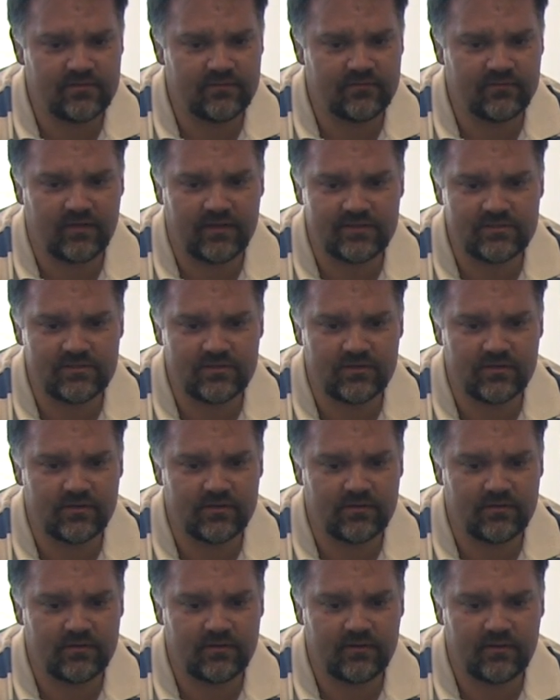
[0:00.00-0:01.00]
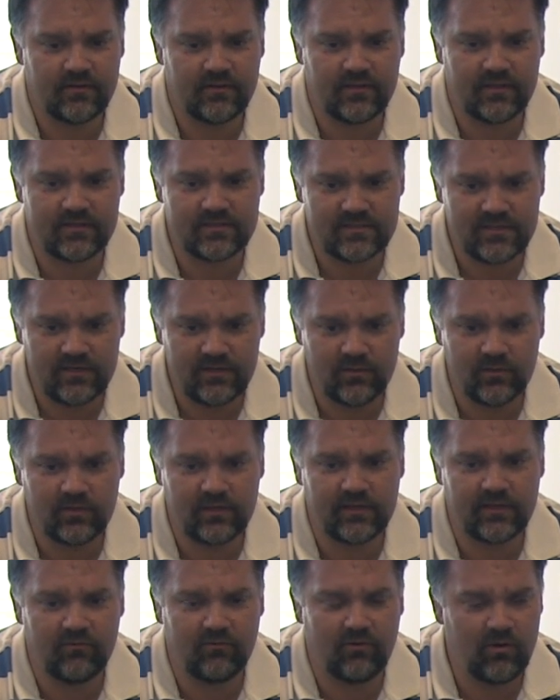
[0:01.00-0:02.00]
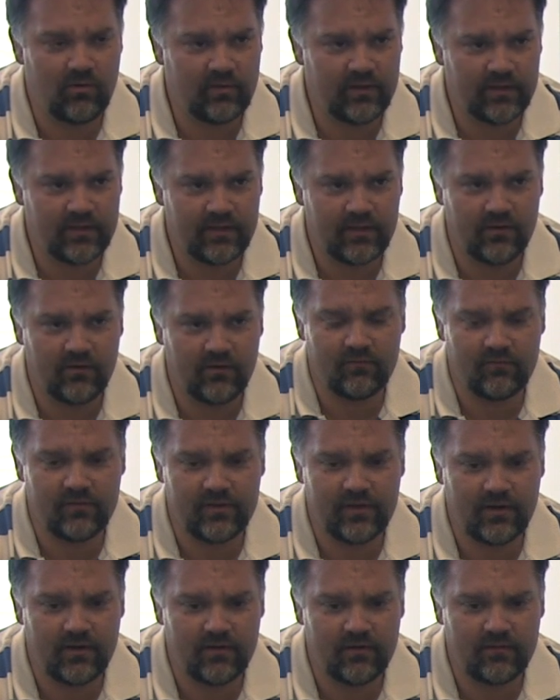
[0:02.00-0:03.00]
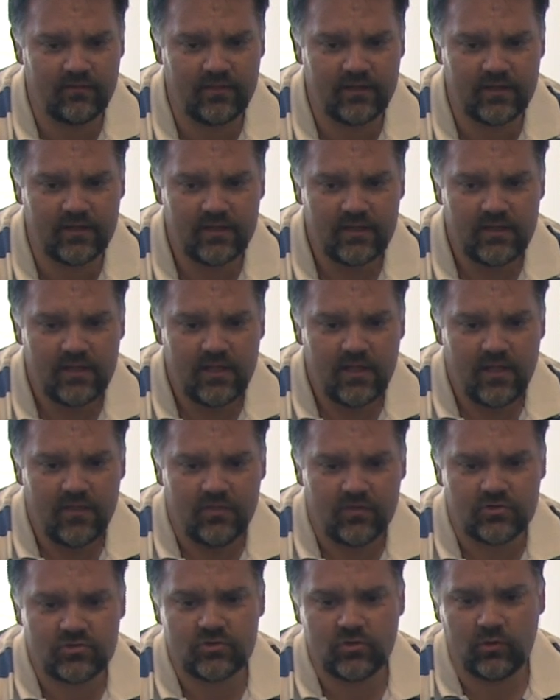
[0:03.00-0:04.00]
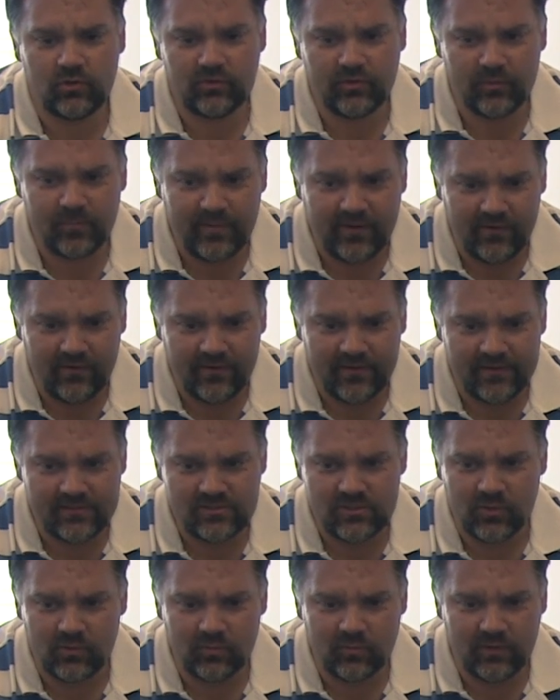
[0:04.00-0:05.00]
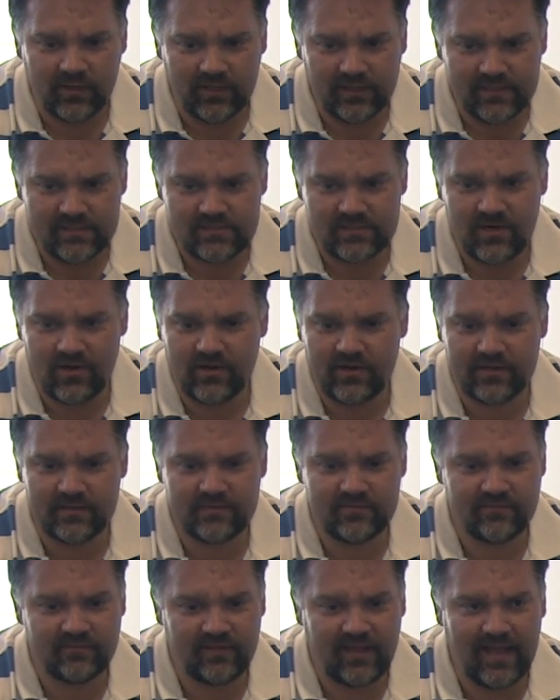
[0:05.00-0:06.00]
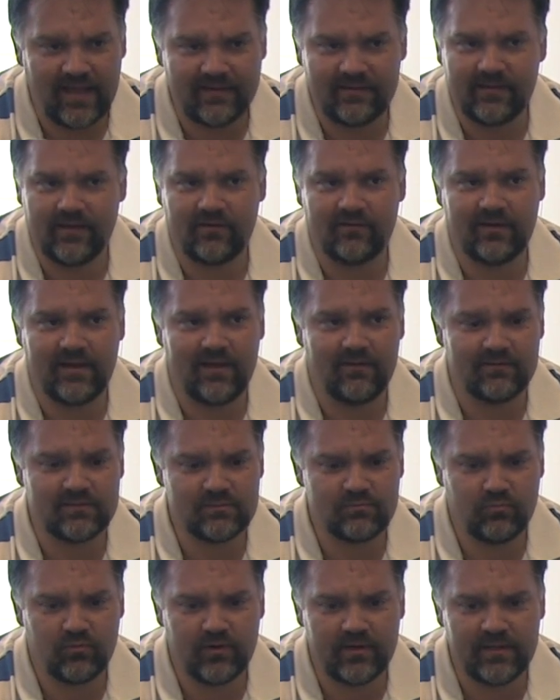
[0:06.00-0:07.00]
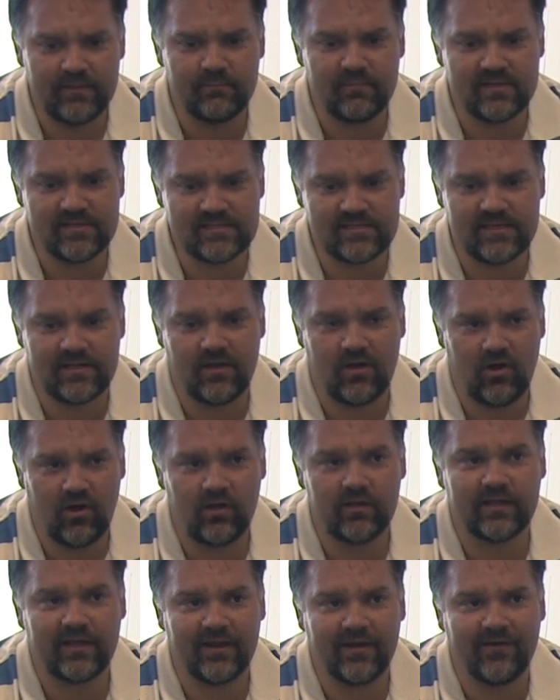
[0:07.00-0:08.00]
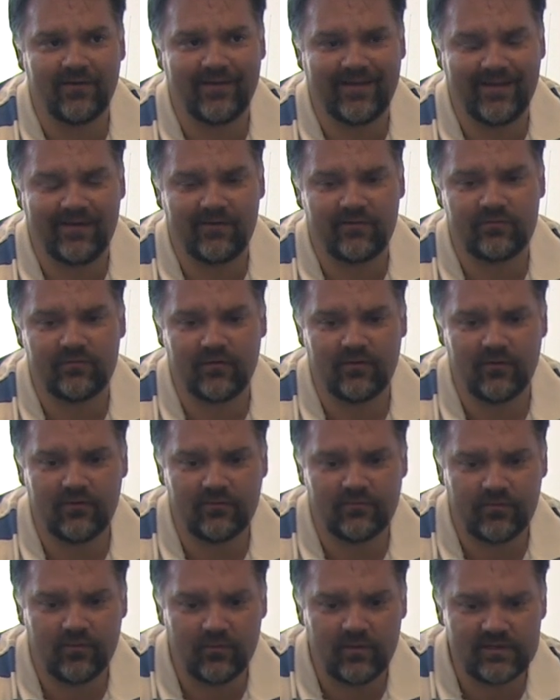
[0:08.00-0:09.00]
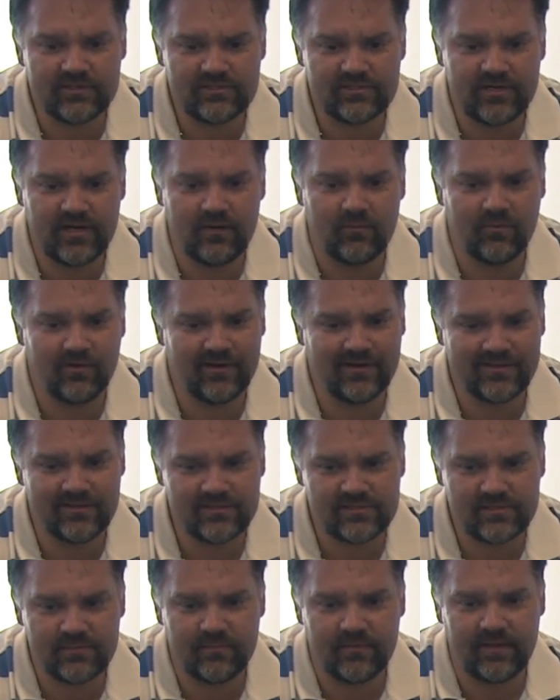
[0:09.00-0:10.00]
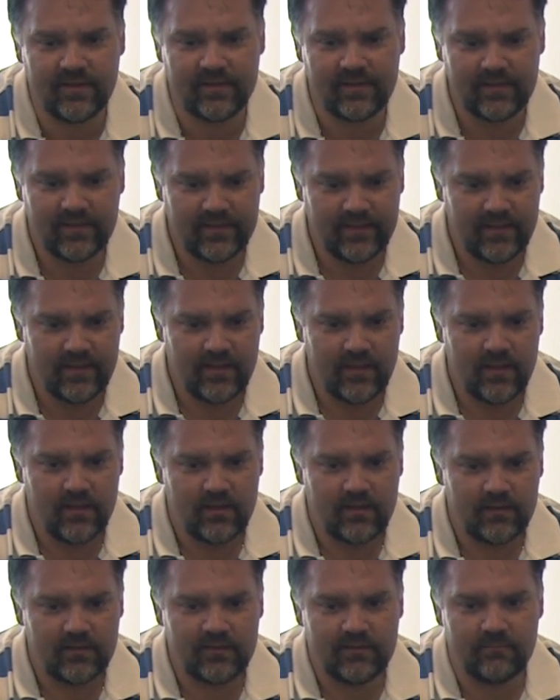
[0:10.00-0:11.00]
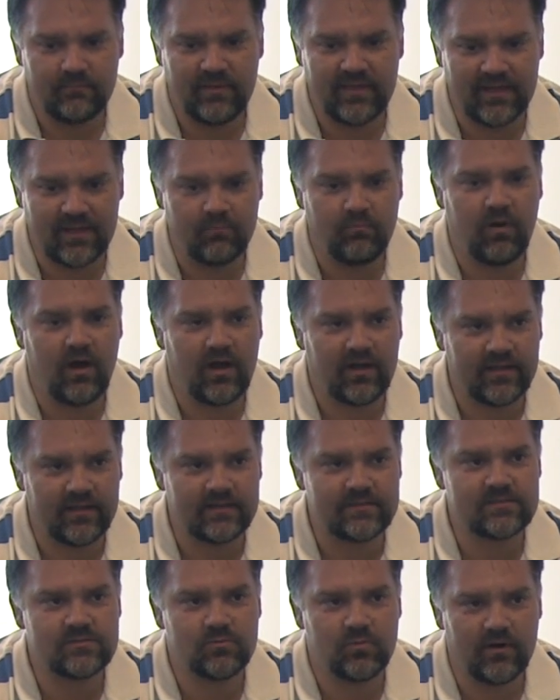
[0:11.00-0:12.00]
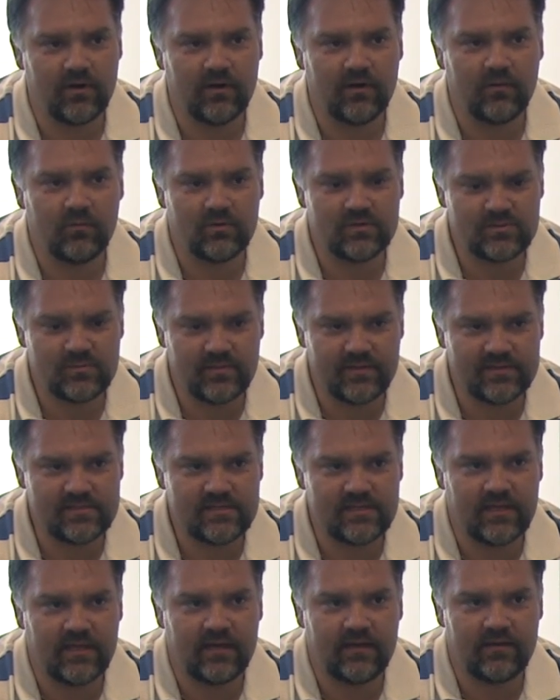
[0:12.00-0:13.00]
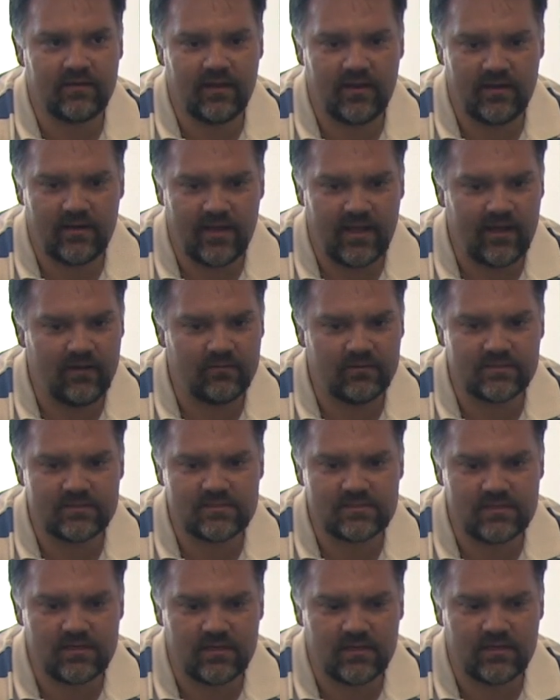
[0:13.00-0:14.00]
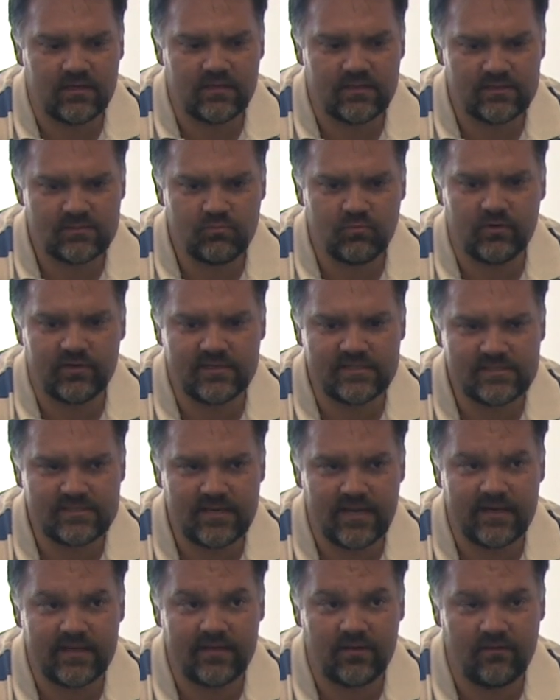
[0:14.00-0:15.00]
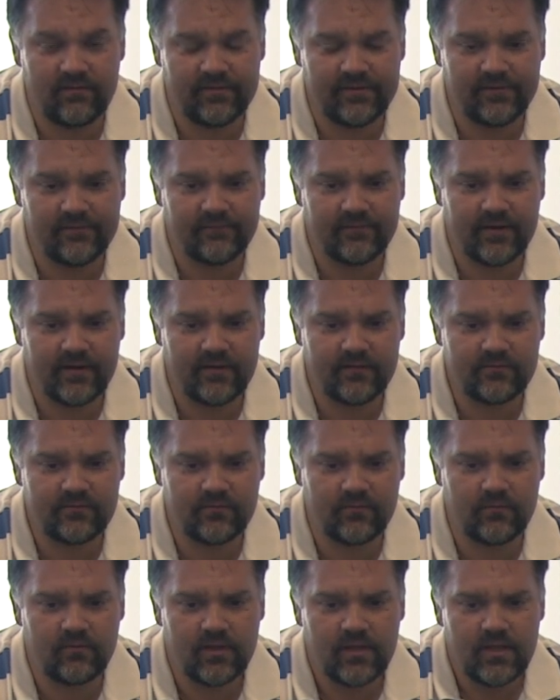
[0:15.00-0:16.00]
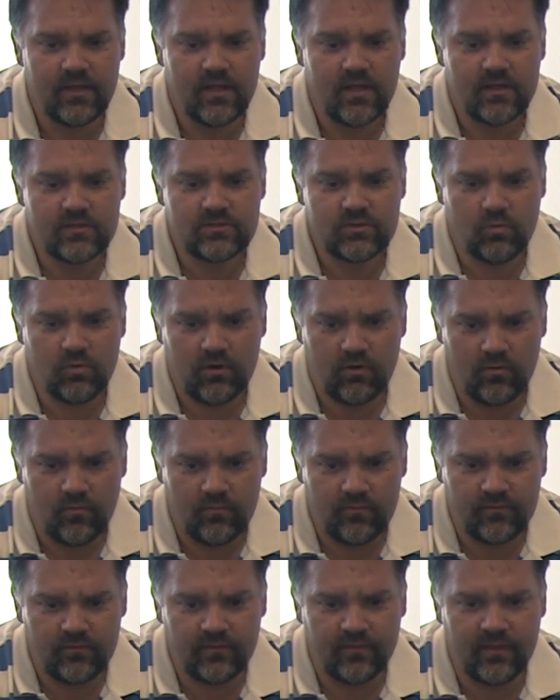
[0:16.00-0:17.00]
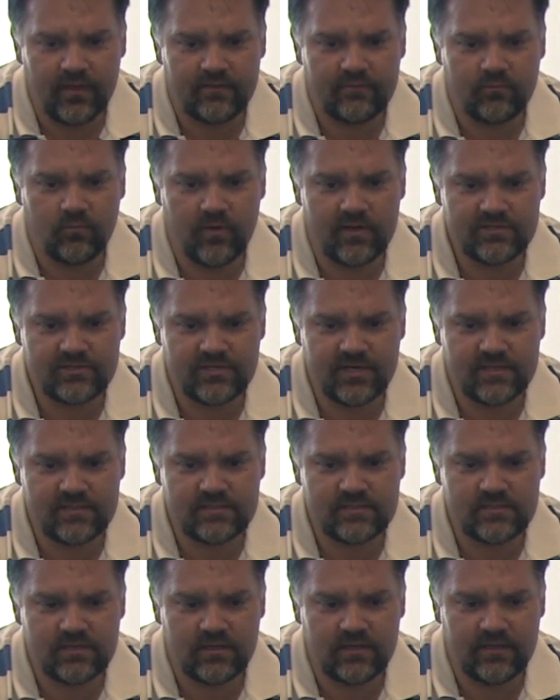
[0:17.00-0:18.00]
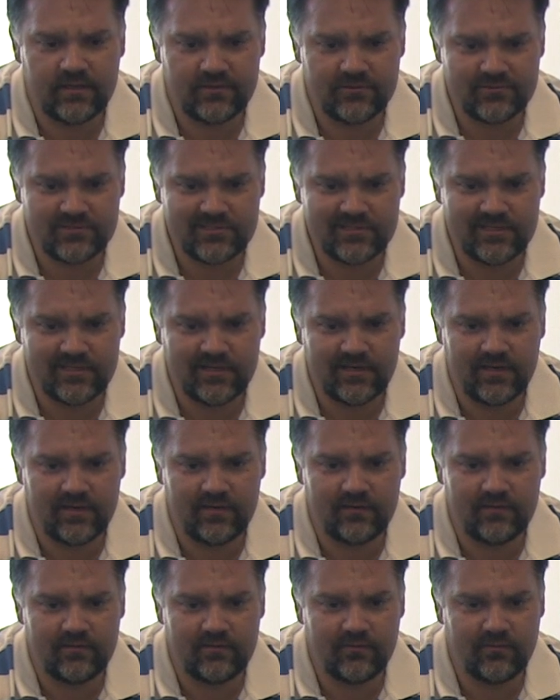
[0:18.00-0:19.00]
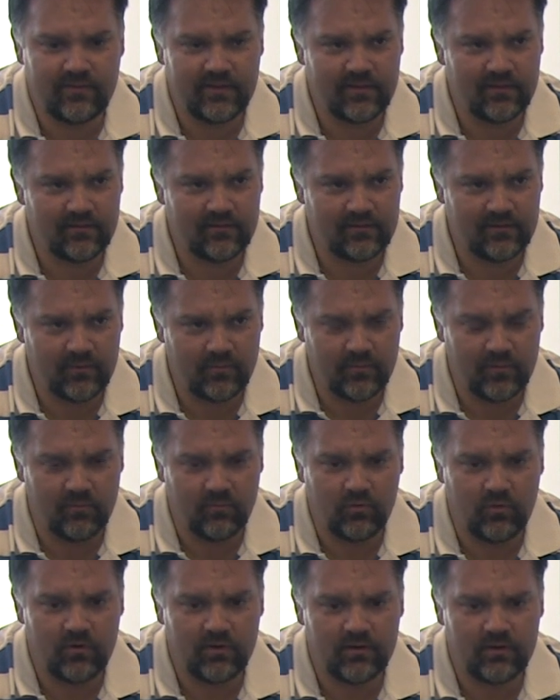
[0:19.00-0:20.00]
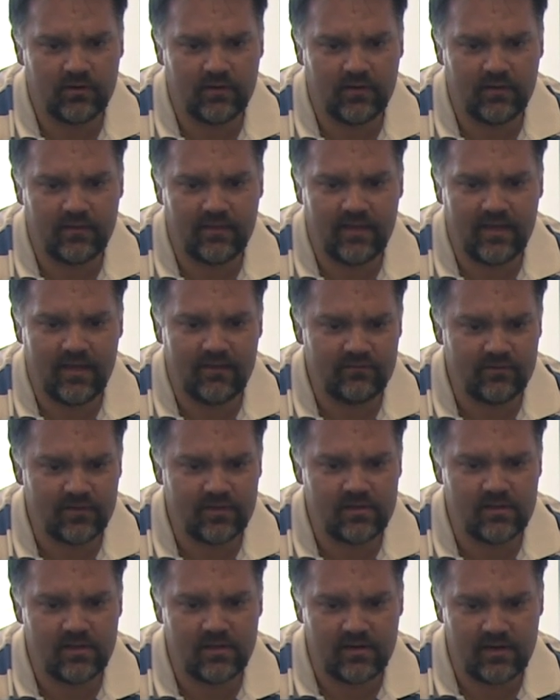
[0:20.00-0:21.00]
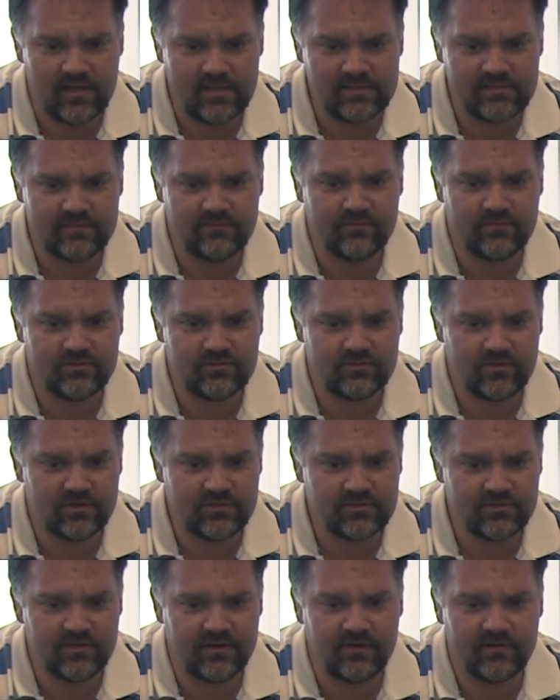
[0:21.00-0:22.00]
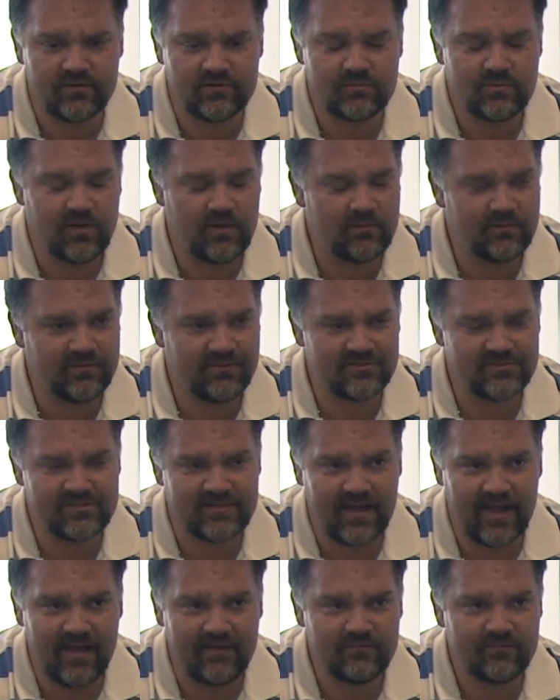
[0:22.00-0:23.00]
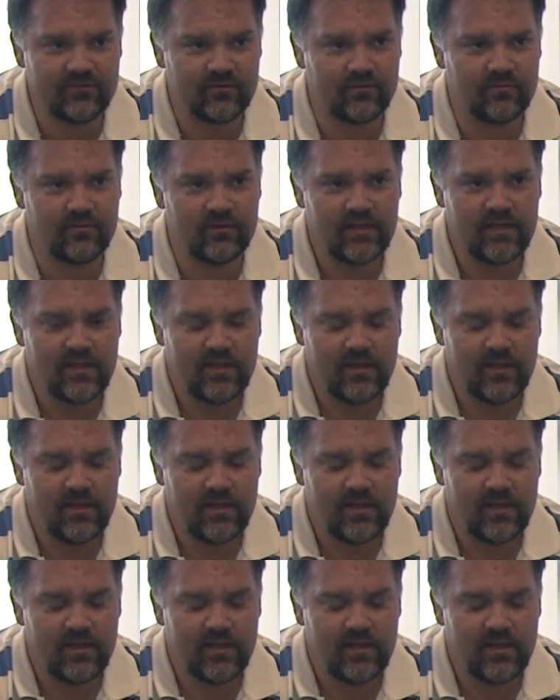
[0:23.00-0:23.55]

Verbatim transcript: Their flights are continually growing over year. The the shoulder periods are really starting to flatten out now. It's pretty busy all year now for for WestJet, where it used to be peak pockets where it was busy, and, and now it's uh, it's pretty steady all year round. So so we're hopeful that WestJet's uh, interested in doing a little bit more. Uh, they have a, a, nice infrastructure here as well with their staff, so.